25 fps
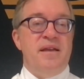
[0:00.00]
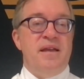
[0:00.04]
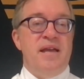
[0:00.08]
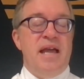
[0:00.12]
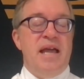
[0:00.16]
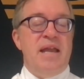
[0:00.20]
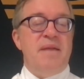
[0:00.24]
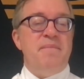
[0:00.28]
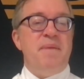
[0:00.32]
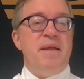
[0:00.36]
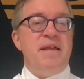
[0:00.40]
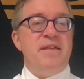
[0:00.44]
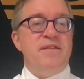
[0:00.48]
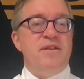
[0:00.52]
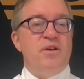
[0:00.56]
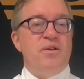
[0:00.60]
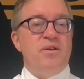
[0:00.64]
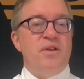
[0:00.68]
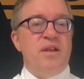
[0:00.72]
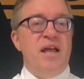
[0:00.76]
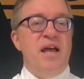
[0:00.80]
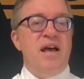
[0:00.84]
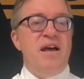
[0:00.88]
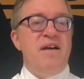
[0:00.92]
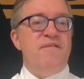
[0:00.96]
and may their
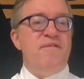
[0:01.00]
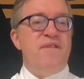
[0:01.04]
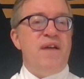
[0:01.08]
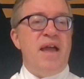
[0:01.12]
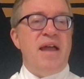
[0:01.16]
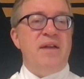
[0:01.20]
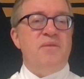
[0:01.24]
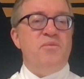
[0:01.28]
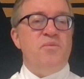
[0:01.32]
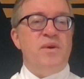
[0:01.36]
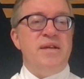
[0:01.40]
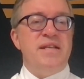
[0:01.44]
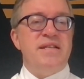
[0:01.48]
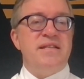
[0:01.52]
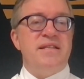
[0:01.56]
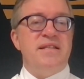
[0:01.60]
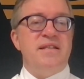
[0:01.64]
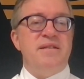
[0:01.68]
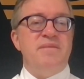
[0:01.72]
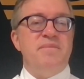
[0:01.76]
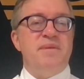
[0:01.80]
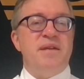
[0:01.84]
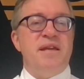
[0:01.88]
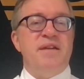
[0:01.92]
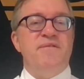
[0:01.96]
love and
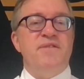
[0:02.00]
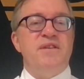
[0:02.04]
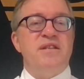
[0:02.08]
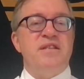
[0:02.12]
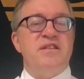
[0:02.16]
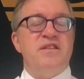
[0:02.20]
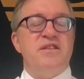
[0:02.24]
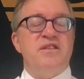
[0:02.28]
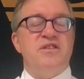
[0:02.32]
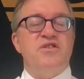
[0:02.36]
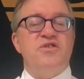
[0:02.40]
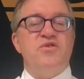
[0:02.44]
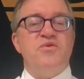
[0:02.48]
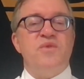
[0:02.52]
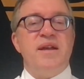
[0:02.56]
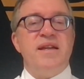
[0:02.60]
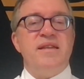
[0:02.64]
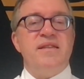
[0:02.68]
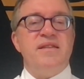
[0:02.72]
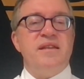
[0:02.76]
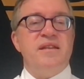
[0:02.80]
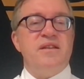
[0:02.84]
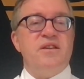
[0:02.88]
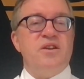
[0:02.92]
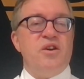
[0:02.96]
wisdom give us the
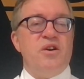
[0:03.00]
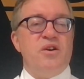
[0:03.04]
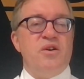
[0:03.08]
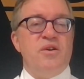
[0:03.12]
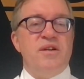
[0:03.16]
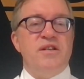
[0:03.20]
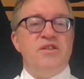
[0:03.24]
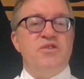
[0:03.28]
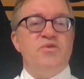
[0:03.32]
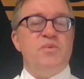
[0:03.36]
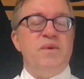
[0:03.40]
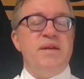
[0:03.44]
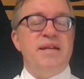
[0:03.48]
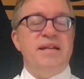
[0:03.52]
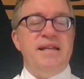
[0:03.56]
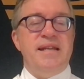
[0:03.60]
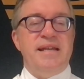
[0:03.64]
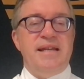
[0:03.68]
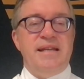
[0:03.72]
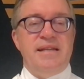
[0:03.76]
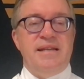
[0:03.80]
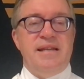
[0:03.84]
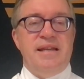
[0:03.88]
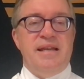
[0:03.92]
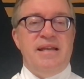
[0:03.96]
strength and courage we
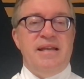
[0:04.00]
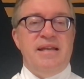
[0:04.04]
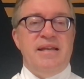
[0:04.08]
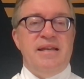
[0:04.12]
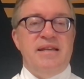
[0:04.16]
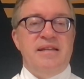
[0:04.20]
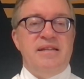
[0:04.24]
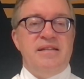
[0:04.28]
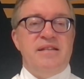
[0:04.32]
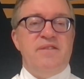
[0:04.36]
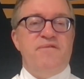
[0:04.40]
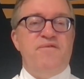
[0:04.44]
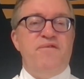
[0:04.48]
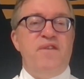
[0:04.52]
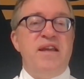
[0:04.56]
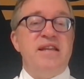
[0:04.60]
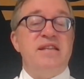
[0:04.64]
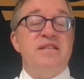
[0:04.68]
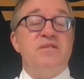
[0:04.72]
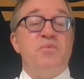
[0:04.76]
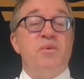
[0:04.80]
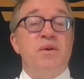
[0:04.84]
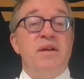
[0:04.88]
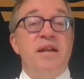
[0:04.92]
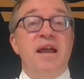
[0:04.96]
need to
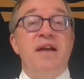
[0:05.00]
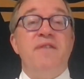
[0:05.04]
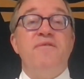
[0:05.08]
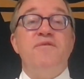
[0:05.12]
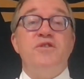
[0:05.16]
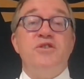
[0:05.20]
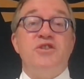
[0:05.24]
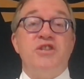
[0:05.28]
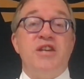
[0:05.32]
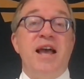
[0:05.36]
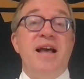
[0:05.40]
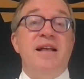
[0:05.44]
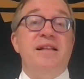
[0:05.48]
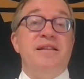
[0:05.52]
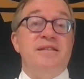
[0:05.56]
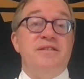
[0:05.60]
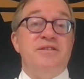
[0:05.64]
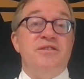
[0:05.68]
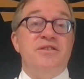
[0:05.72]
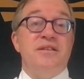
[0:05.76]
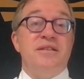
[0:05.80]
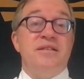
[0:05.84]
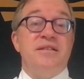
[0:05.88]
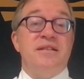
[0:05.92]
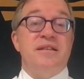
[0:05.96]
face whatever
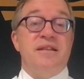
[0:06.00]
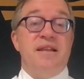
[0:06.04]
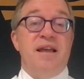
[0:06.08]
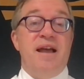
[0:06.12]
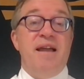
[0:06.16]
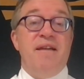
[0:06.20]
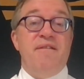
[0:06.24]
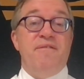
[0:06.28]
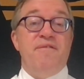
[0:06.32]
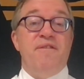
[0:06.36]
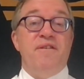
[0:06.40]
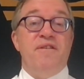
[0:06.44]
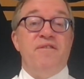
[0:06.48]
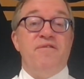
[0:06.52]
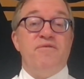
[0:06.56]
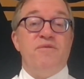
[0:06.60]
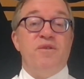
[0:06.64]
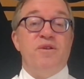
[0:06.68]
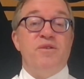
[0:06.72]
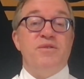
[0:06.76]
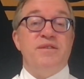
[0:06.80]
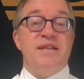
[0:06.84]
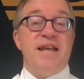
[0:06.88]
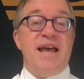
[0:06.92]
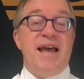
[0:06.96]
challenges life
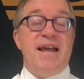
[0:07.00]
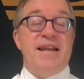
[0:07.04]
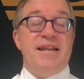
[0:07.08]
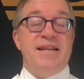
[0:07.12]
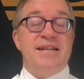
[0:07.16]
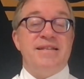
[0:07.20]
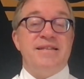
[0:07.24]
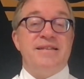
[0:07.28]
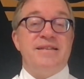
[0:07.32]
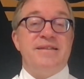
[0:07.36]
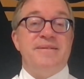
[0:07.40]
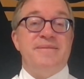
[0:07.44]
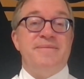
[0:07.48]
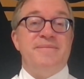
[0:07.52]
throws at us.